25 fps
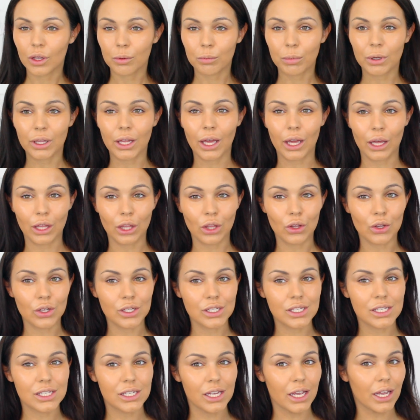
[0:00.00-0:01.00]
But yeah, you
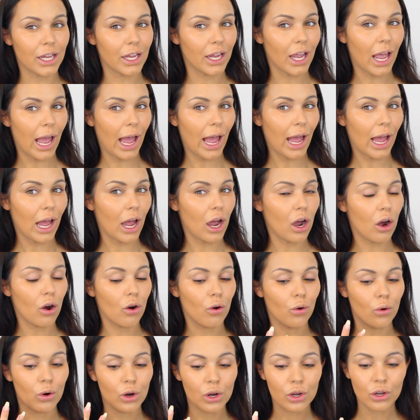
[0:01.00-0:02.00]
can see
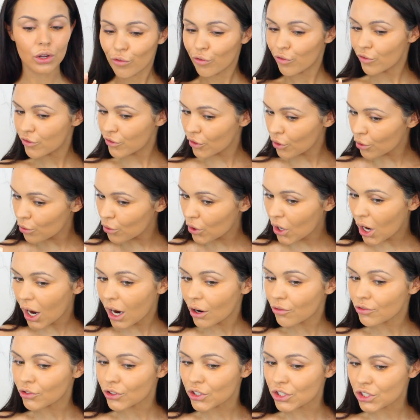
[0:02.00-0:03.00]
how full
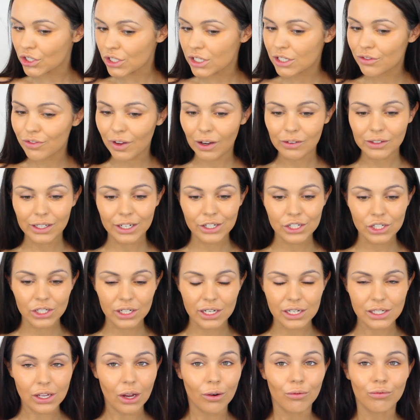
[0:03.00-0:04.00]
coverage this
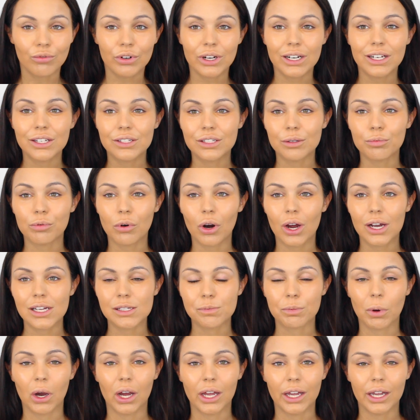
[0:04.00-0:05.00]
foundation is. I'm really
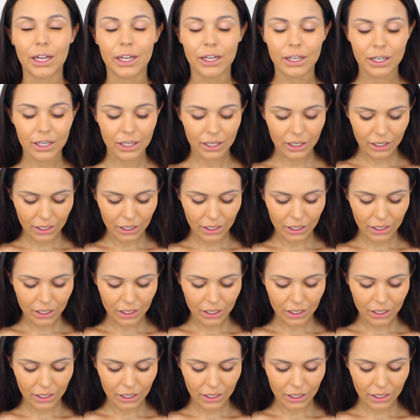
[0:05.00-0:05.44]
surprised by it.